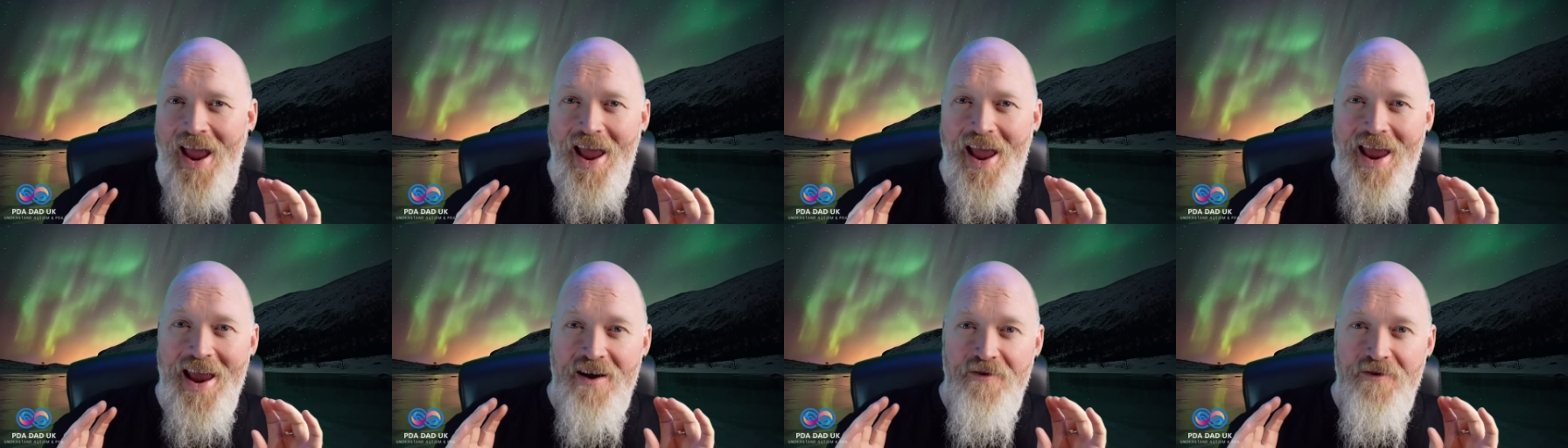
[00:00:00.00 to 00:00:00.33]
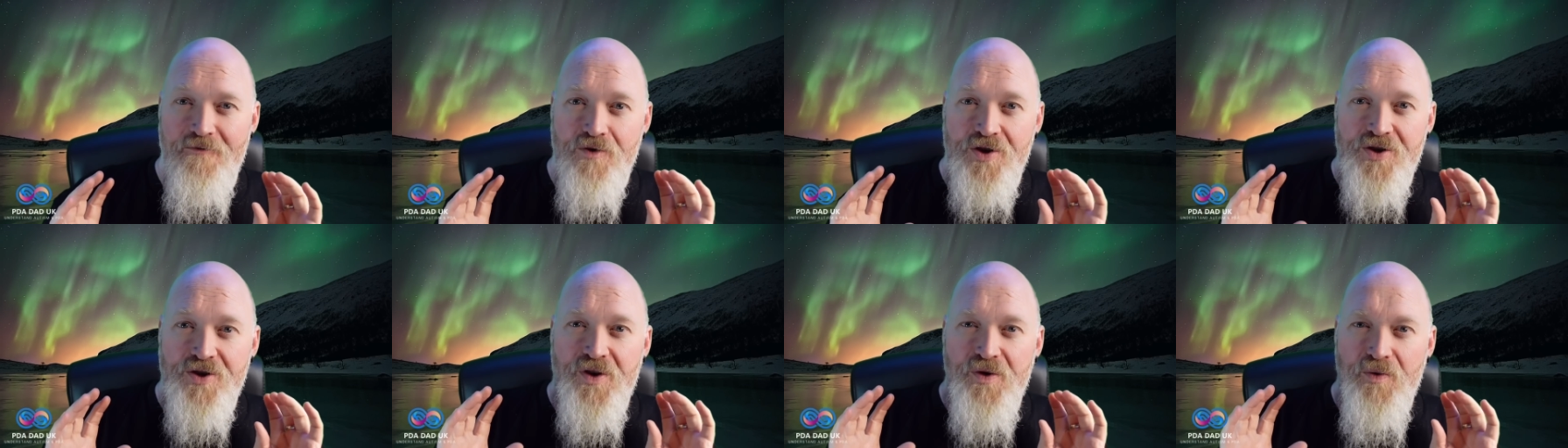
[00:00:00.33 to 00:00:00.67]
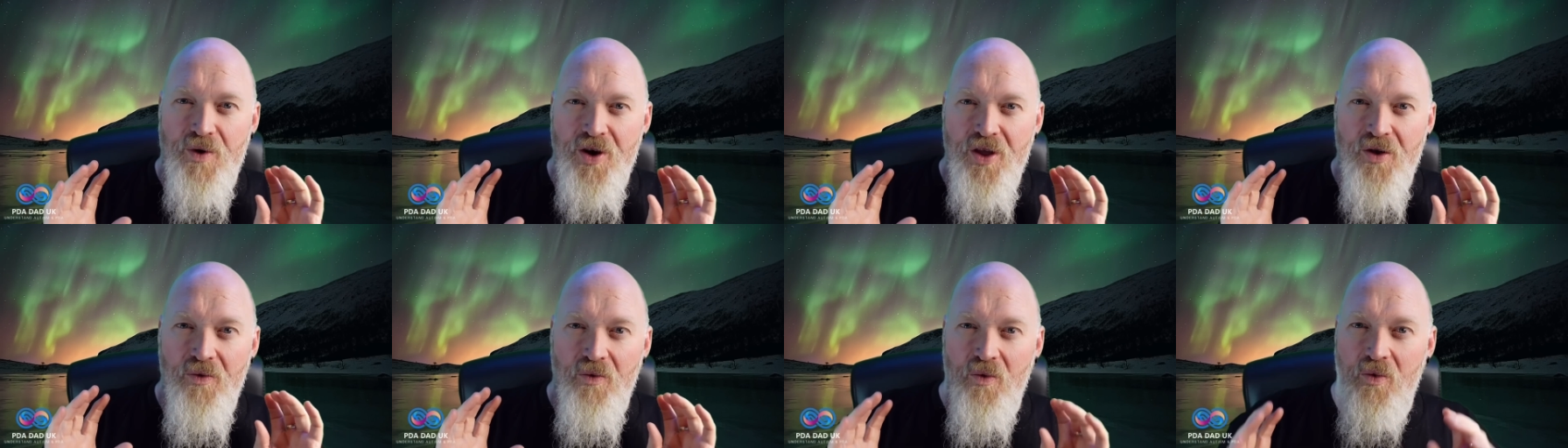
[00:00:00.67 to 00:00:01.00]
It was
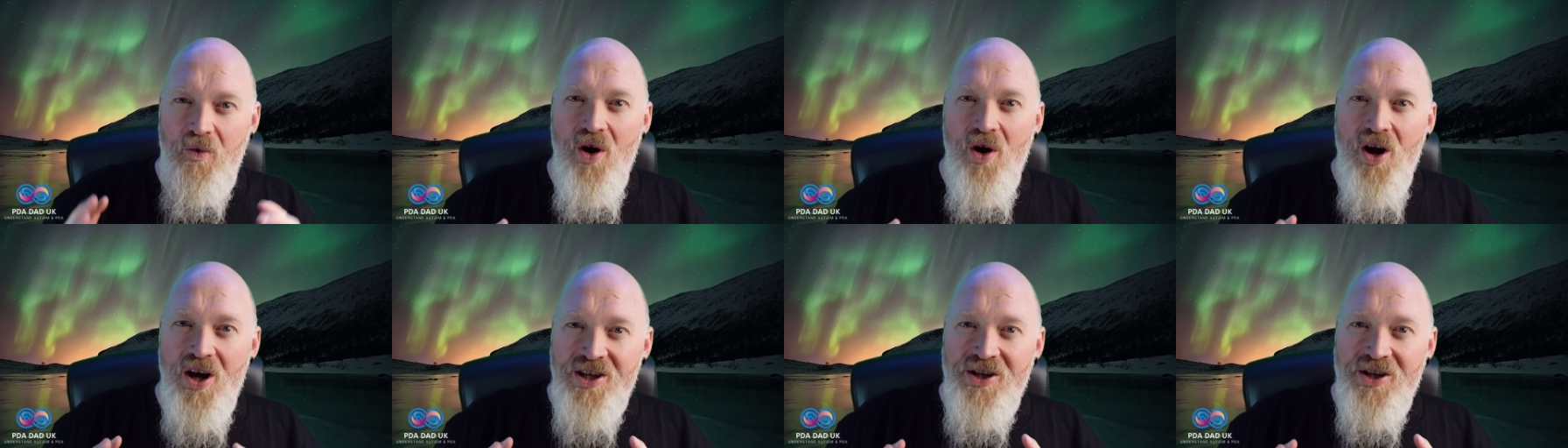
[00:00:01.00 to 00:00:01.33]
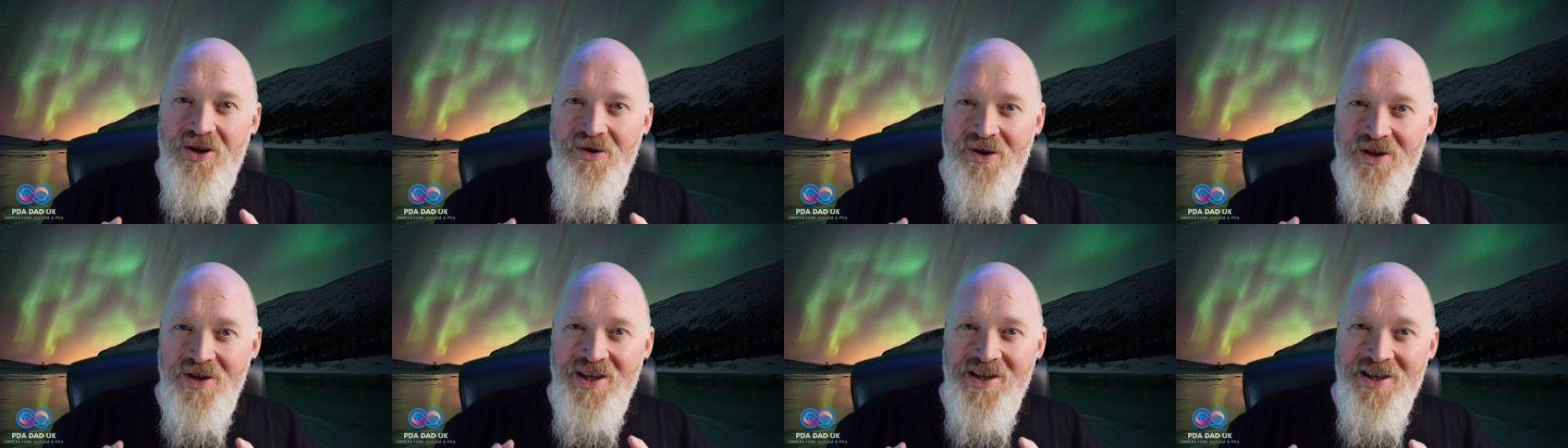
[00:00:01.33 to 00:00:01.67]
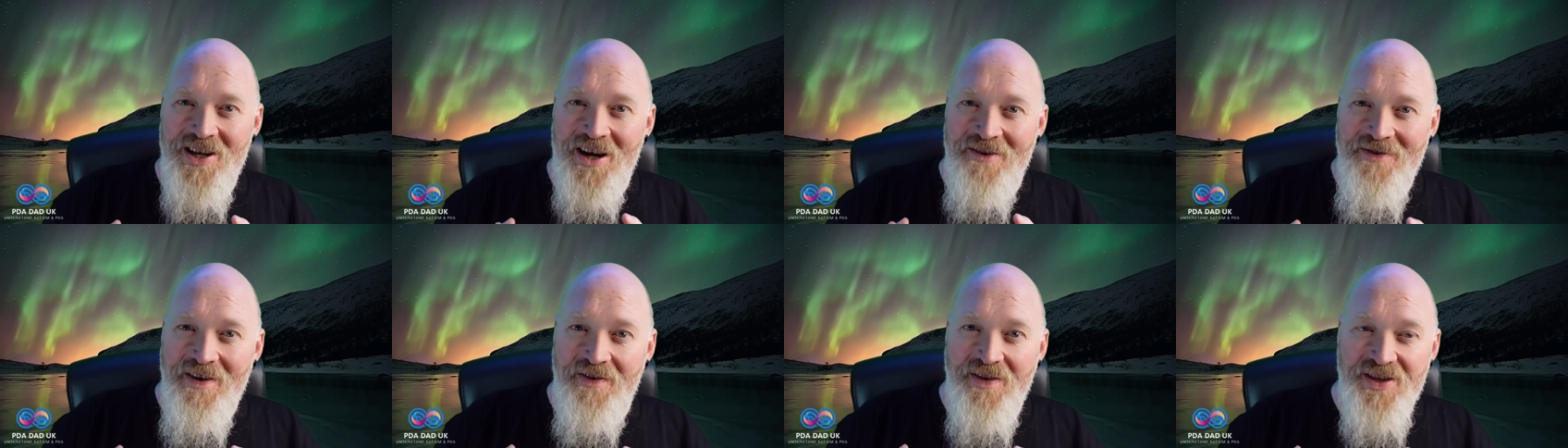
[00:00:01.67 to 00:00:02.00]
one of the worst courses
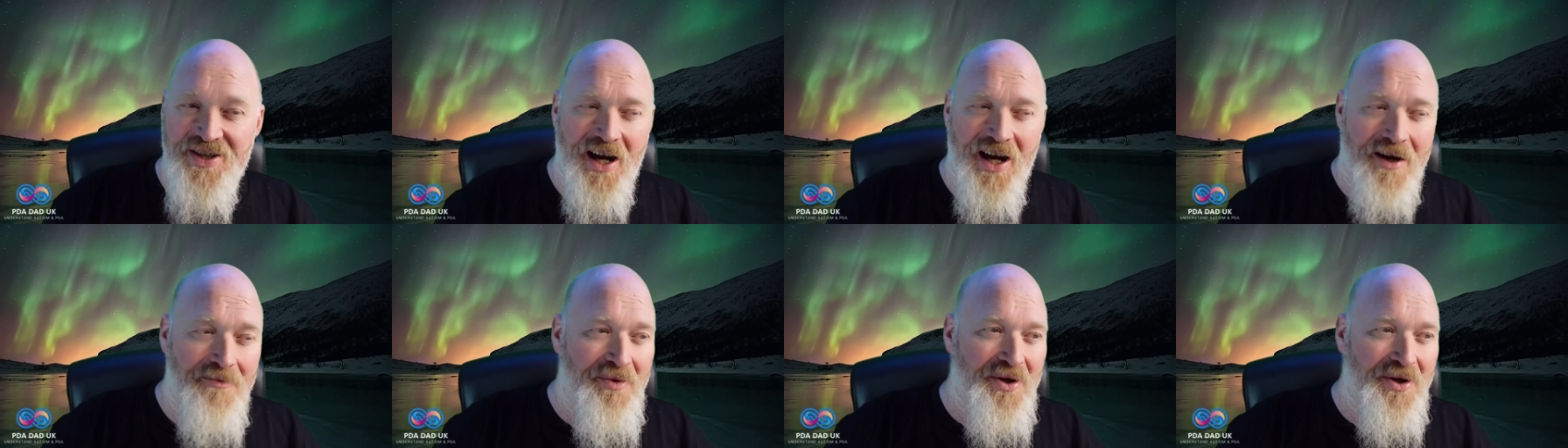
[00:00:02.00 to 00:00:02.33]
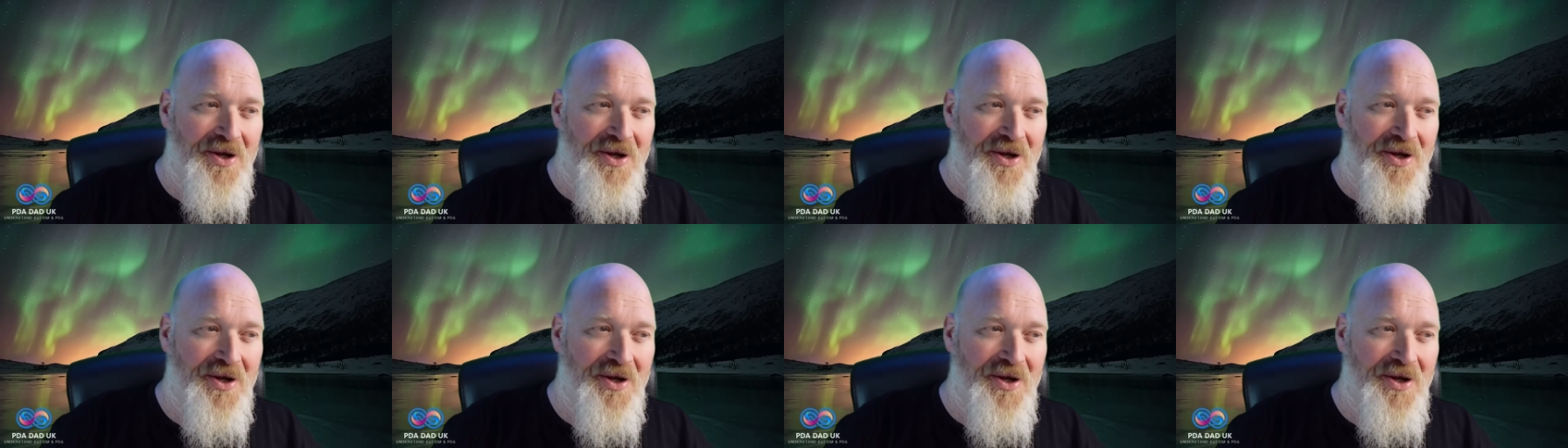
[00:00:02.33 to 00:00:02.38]
I've ever done